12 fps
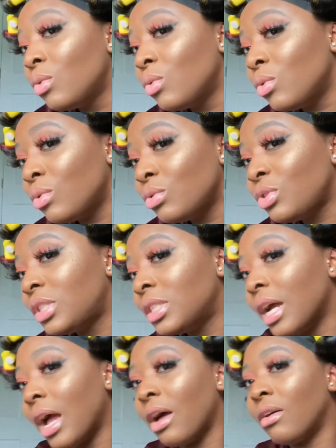Oh
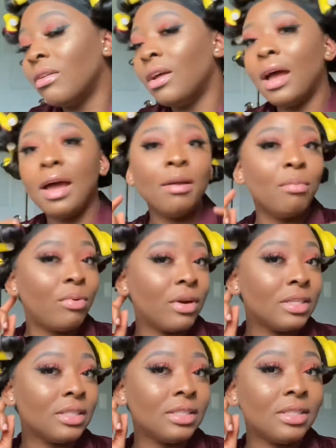child, I
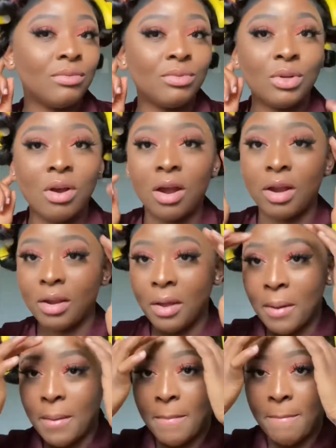pressed this thing real hard.
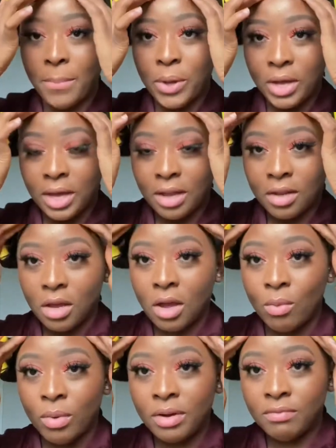But
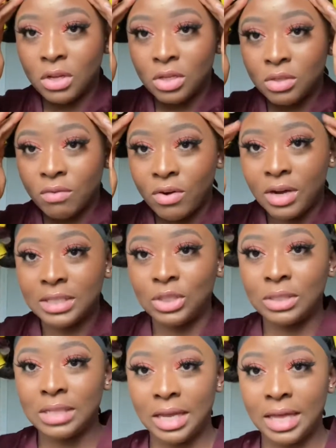what I've done so far is
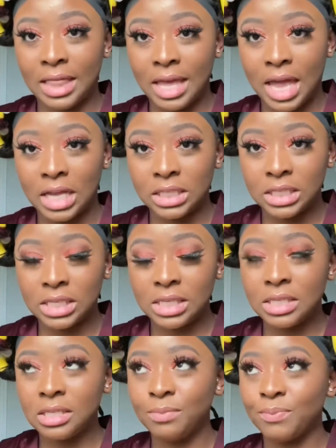just laid the
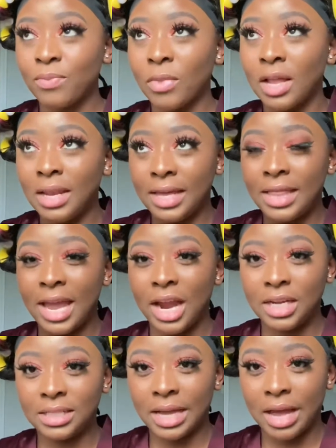edges, lay the
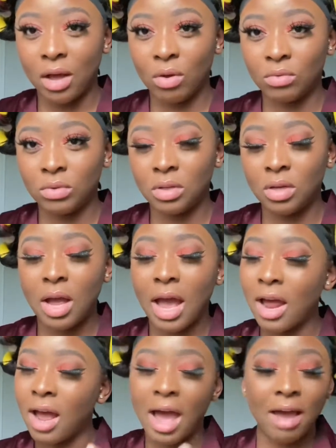hair down.
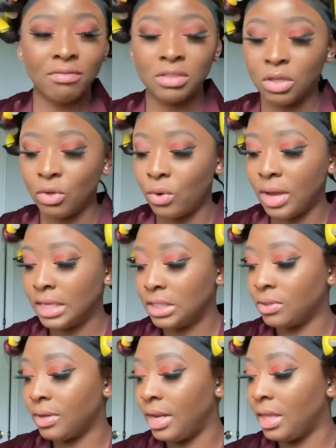I haven't done no
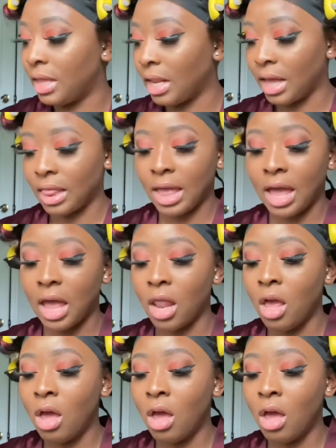edges or anything like that.